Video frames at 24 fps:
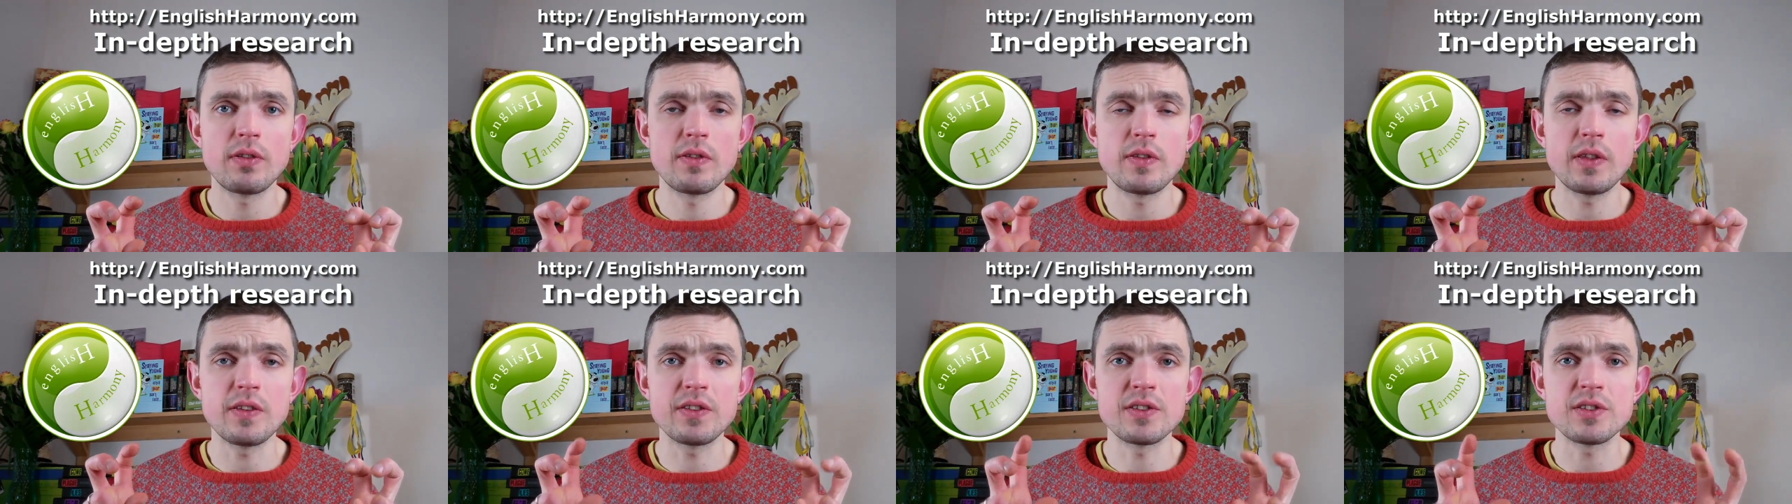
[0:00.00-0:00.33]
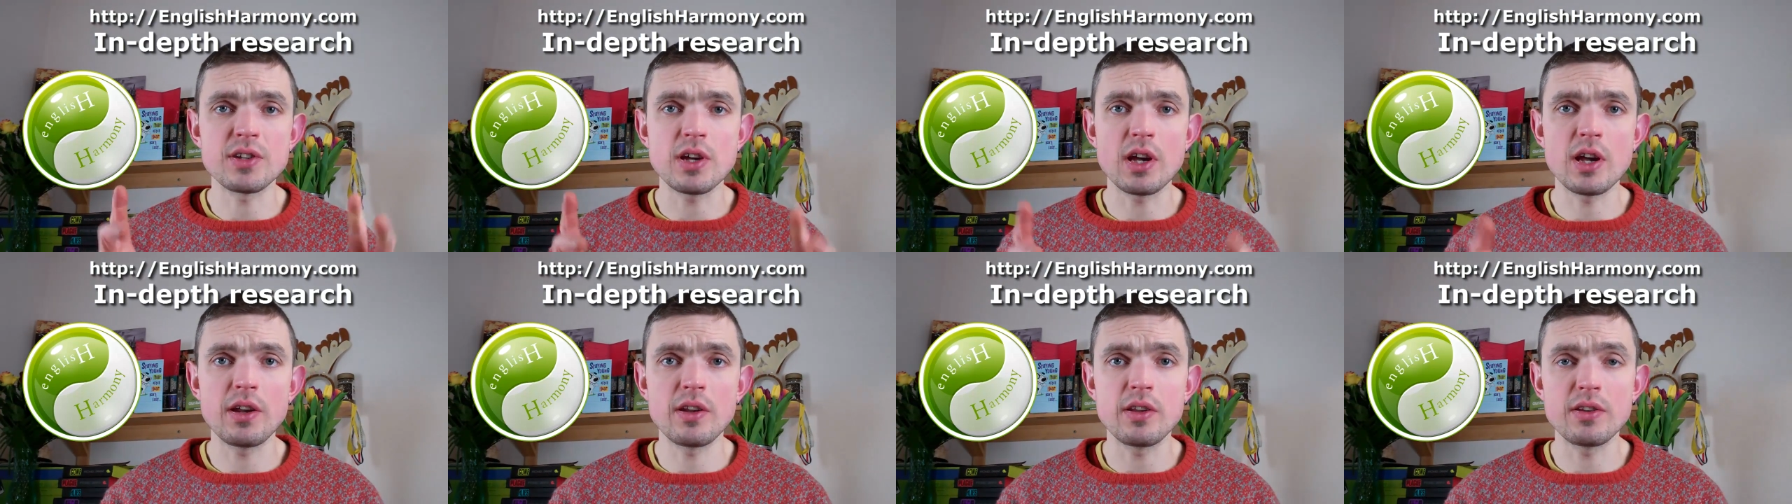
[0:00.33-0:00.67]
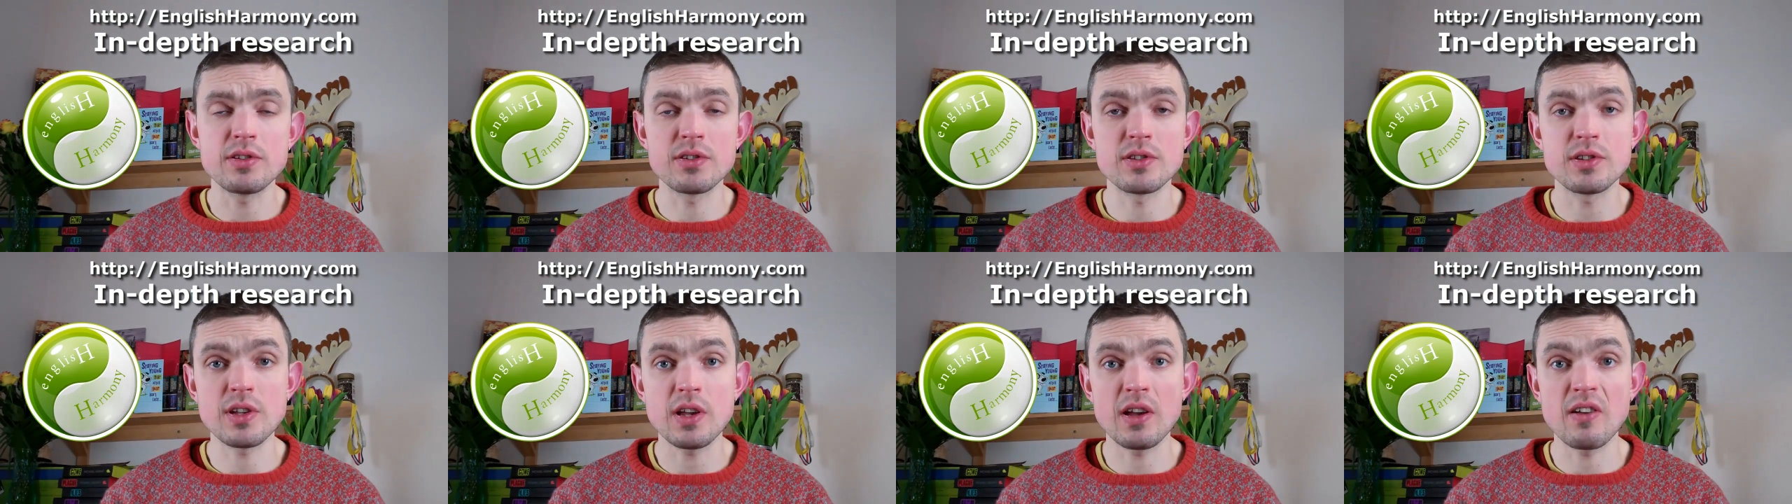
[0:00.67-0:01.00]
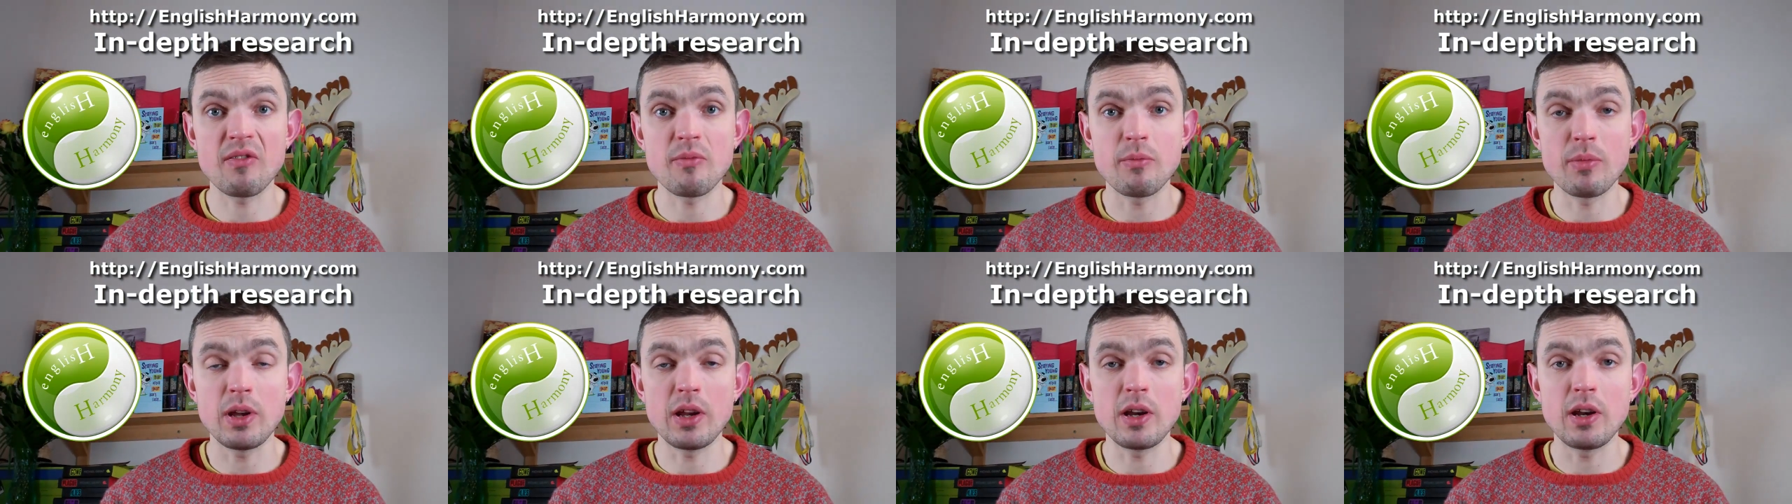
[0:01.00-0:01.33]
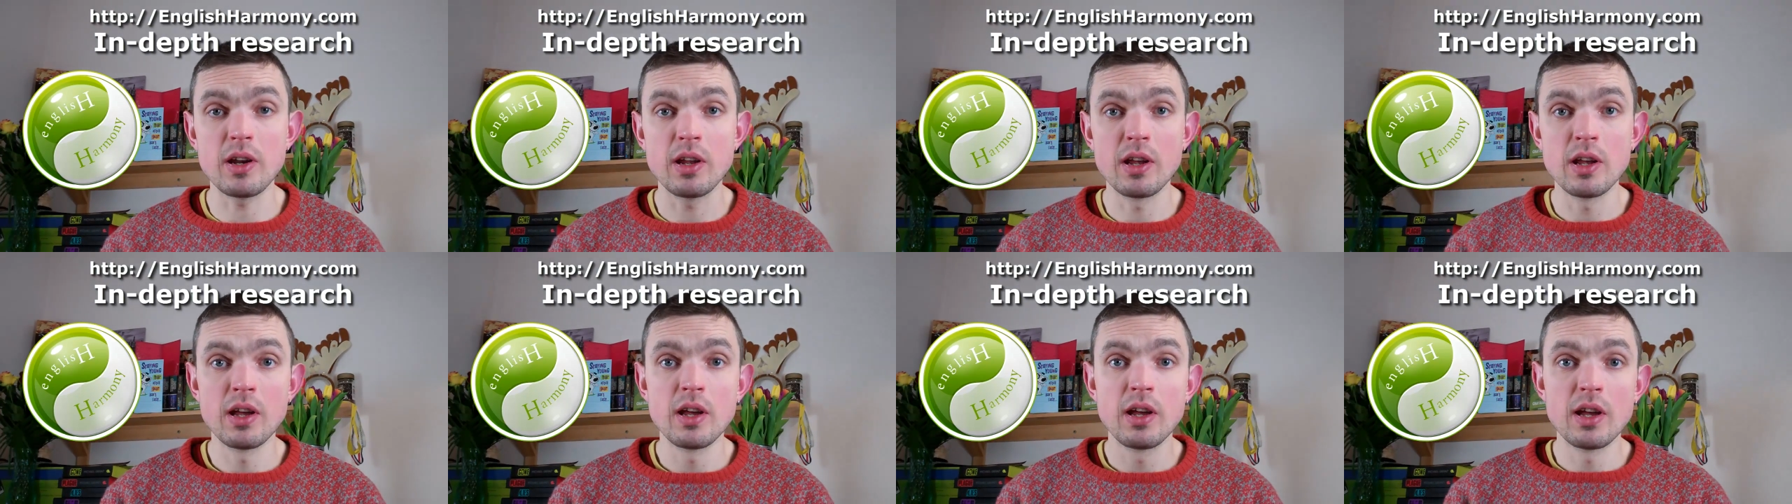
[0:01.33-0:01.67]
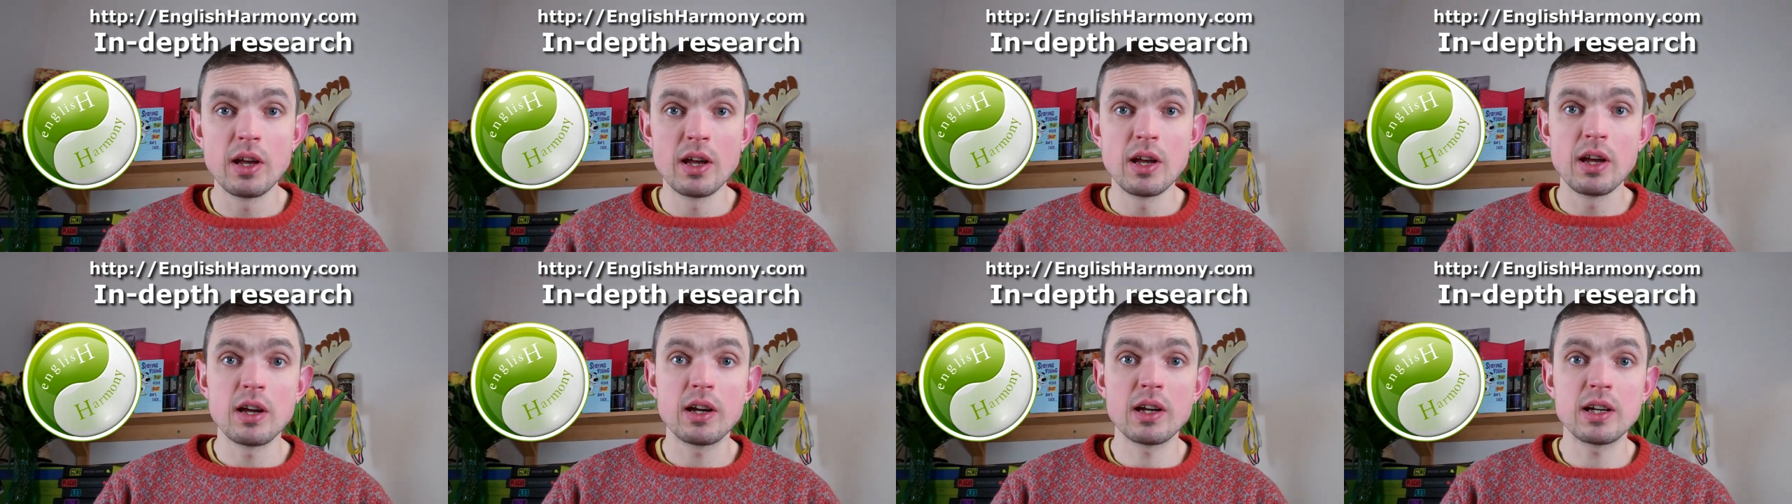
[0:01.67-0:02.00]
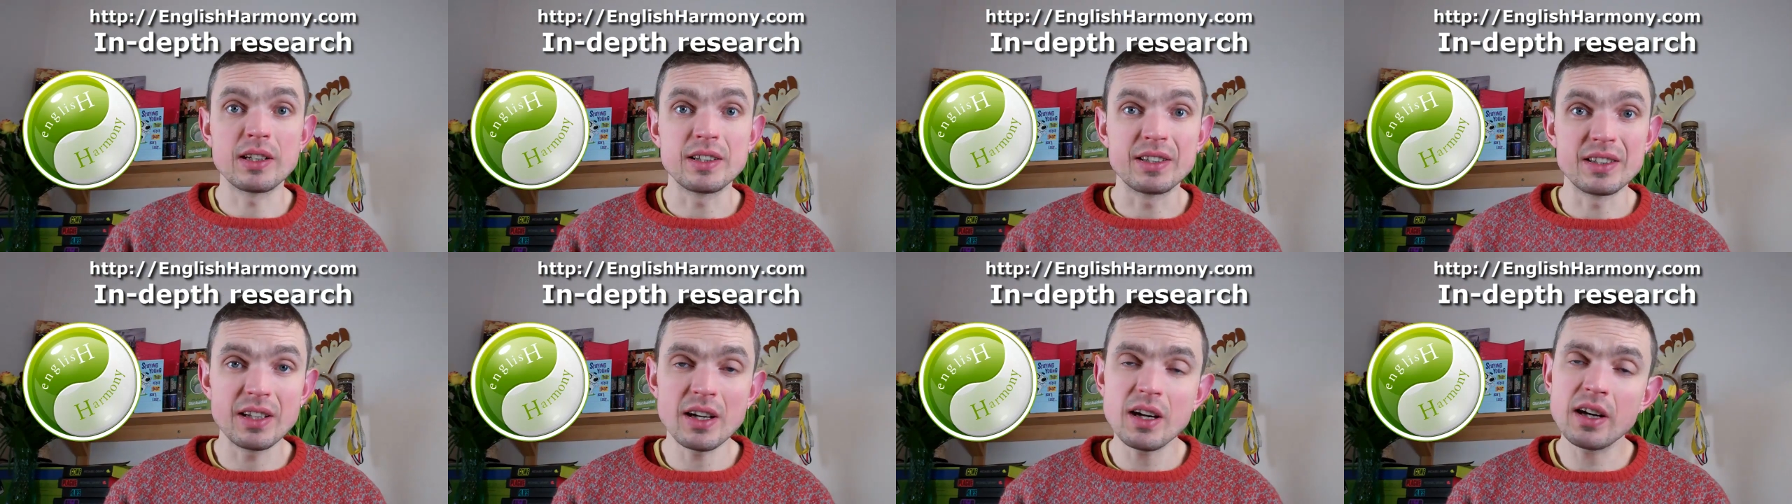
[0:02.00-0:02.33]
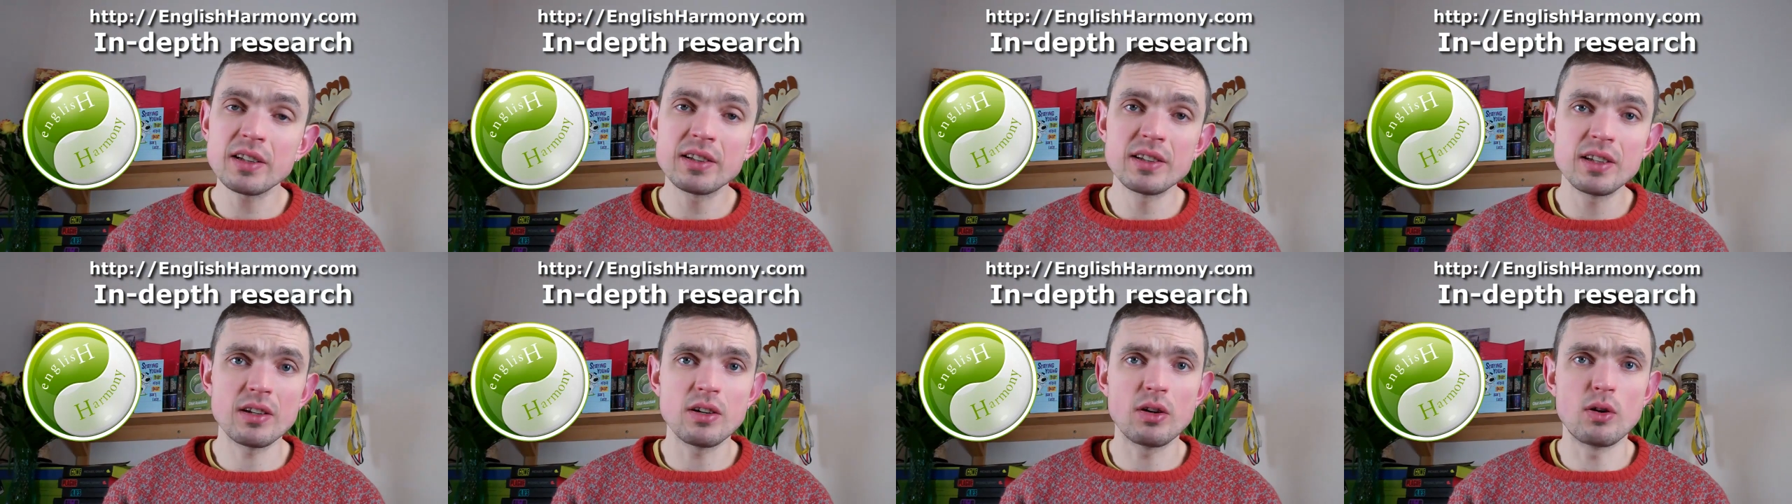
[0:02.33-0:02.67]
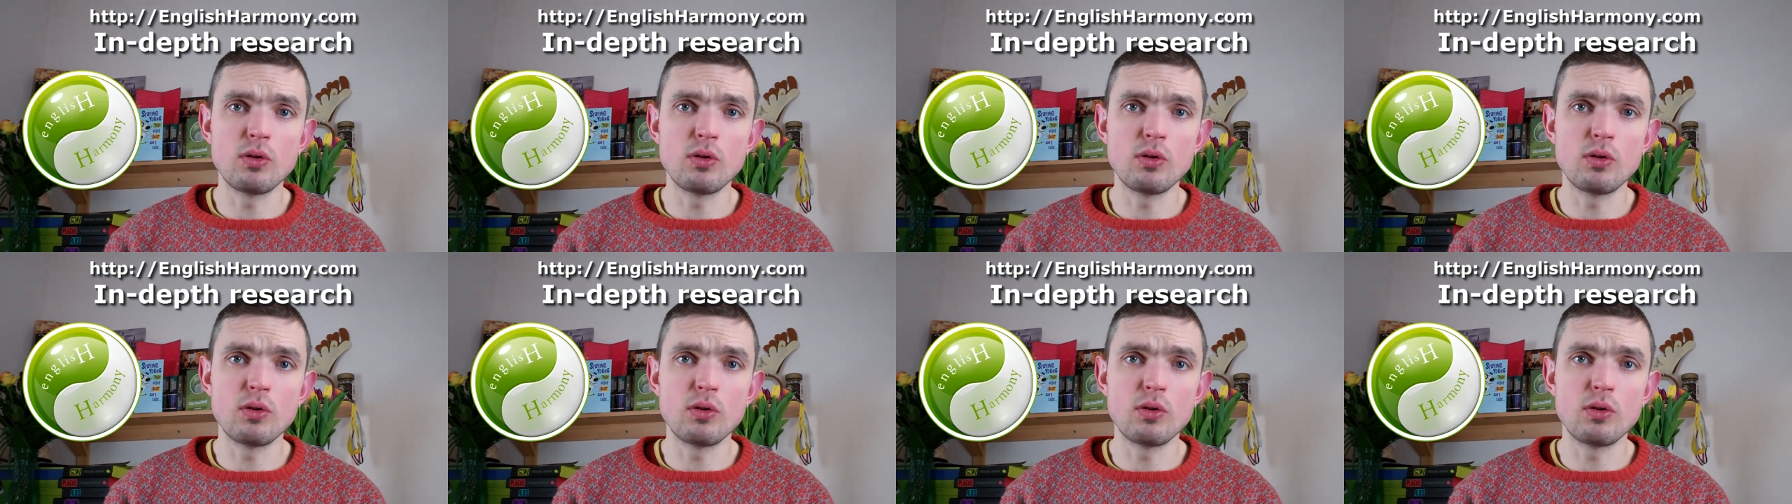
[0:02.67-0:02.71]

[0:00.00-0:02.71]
that scientists have been conducting